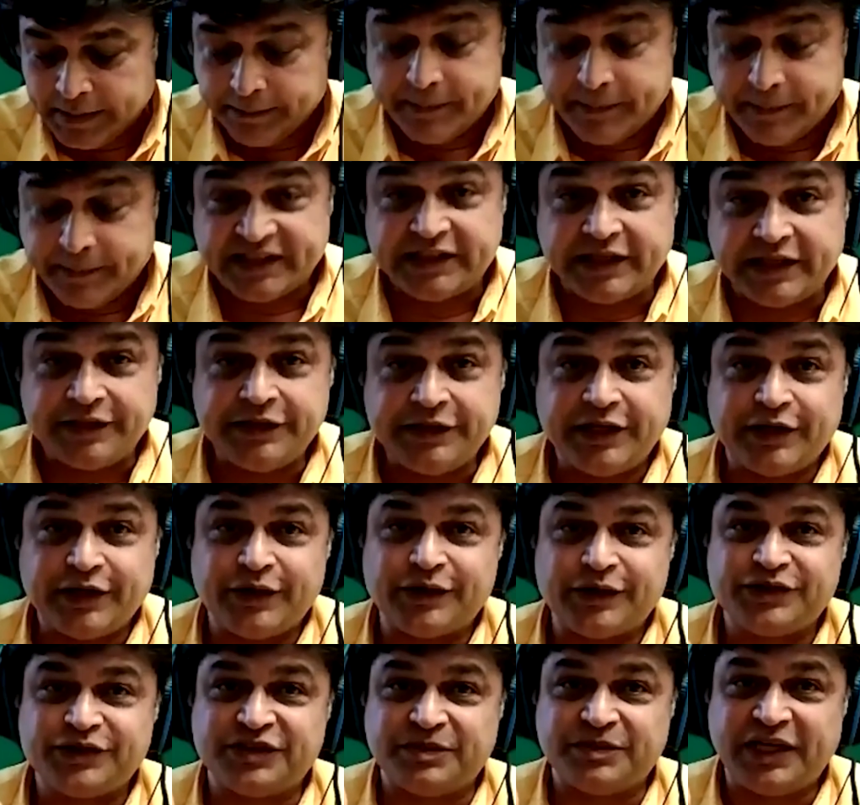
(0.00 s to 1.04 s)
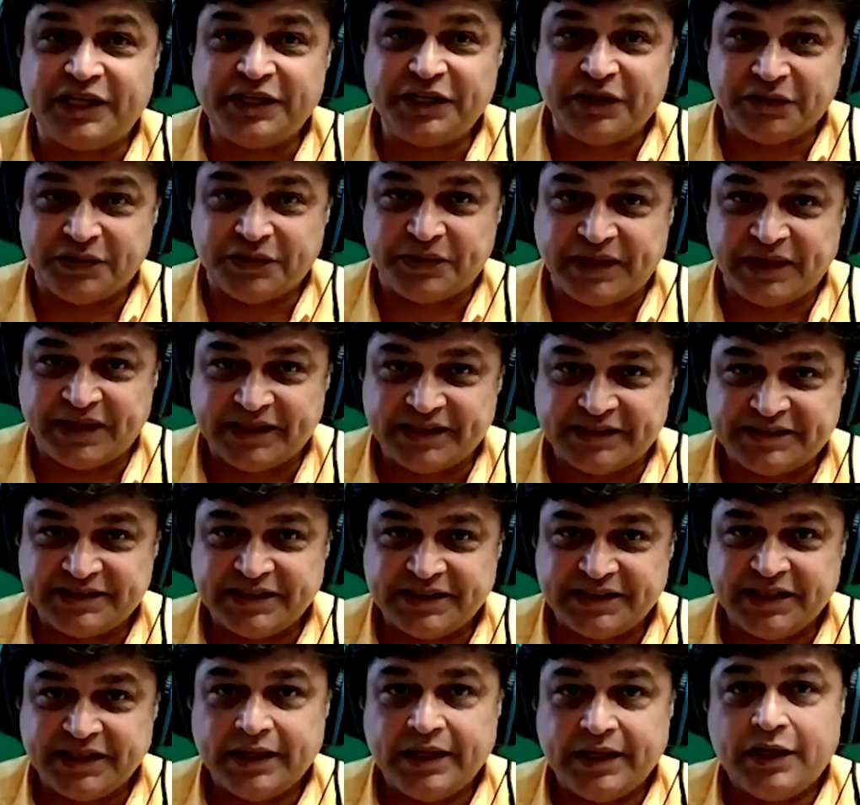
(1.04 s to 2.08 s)
But then there are some other things,
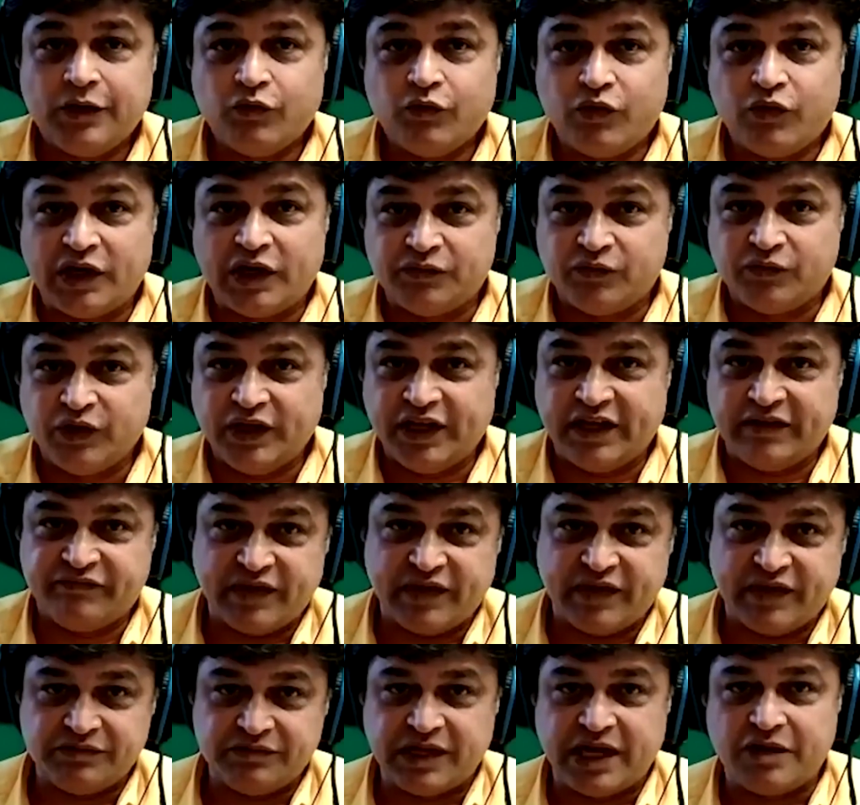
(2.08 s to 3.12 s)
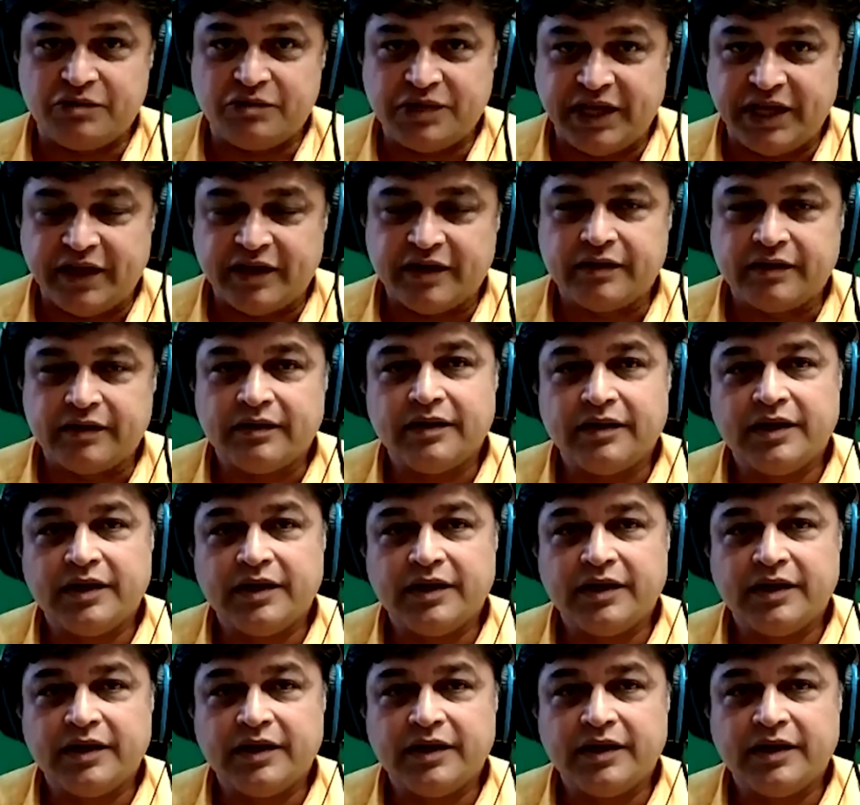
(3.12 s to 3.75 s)
what we have found out here.